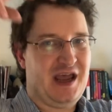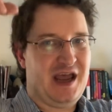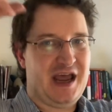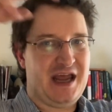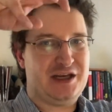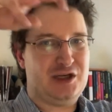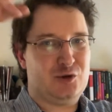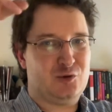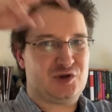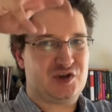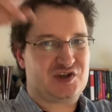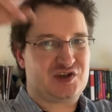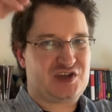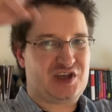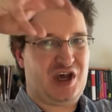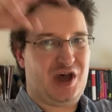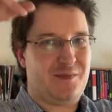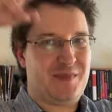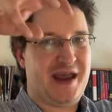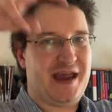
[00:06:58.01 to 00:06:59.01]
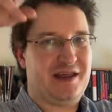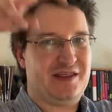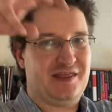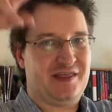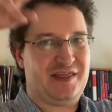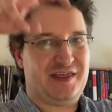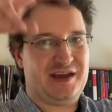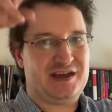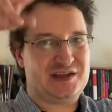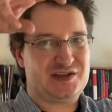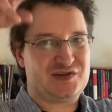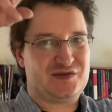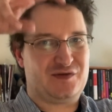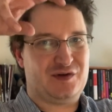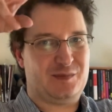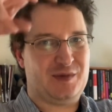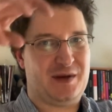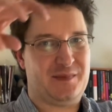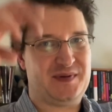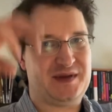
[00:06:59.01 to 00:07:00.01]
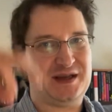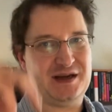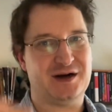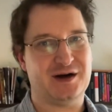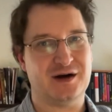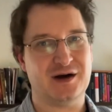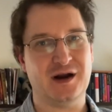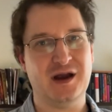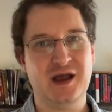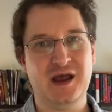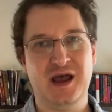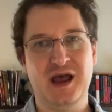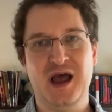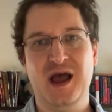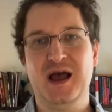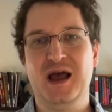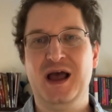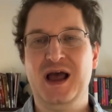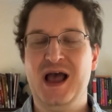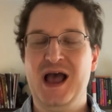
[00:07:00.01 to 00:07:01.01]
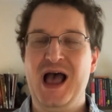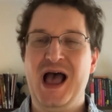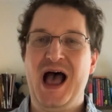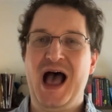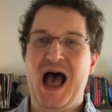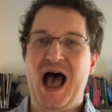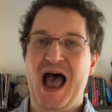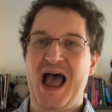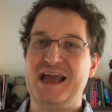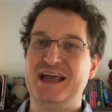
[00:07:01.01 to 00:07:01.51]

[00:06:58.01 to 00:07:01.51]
and you just command things from up here, I